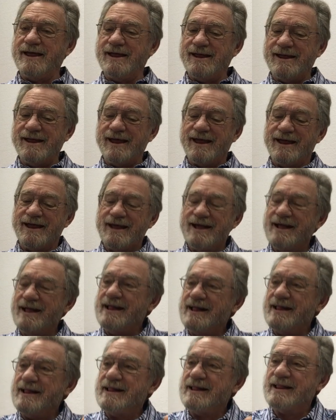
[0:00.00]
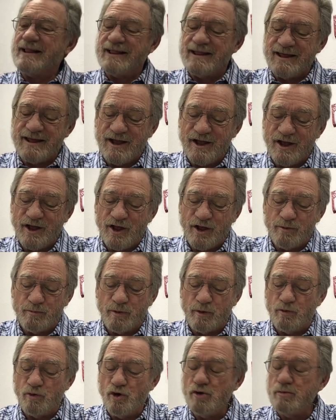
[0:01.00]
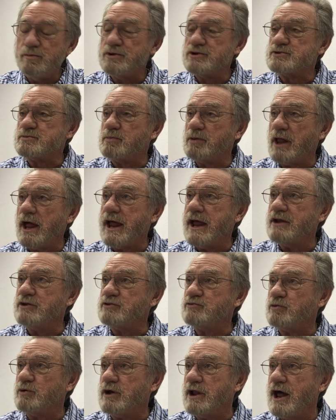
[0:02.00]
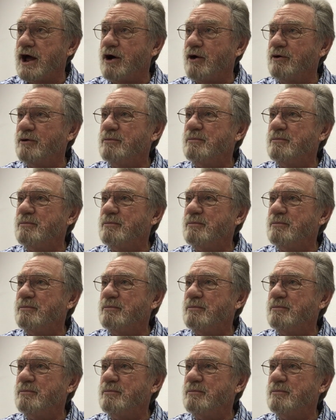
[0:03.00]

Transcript: but Reuben's plans were now